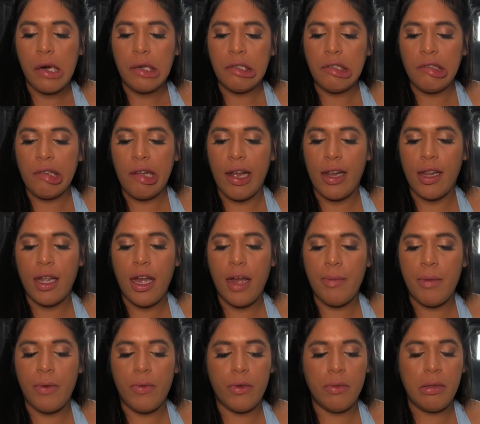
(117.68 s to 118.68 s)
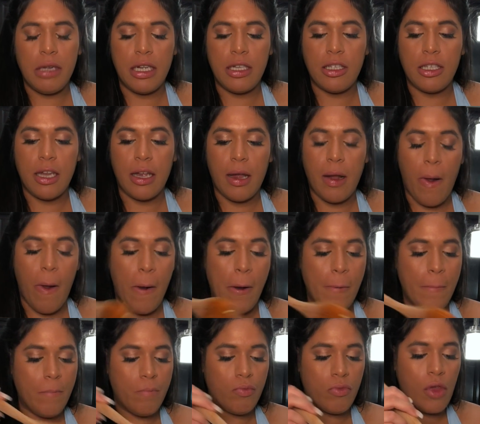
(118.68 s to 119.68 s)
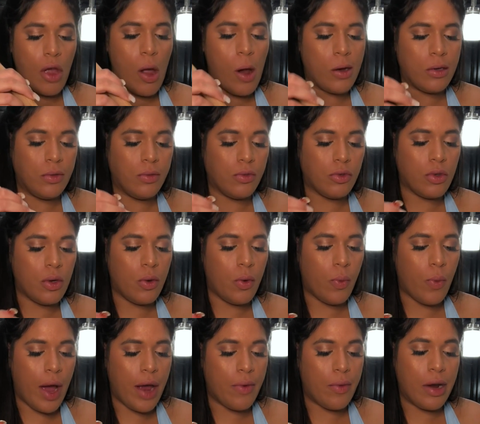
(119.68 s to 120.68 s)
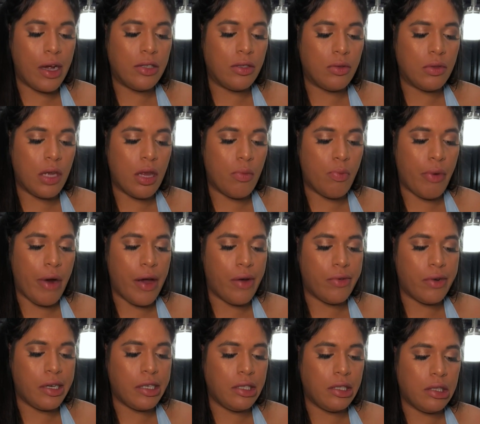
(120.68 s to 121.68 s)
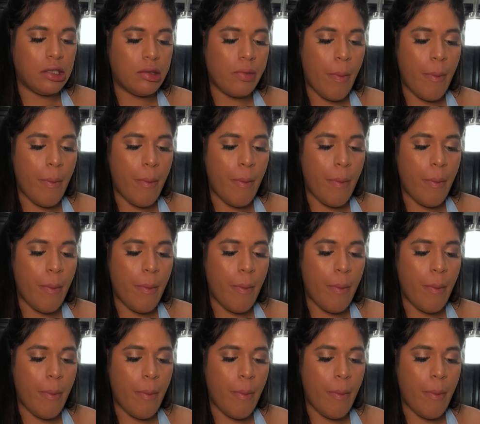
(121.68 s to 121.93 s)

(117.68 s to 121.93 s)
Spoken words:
Lately, I've been replacing white rice with brown rice,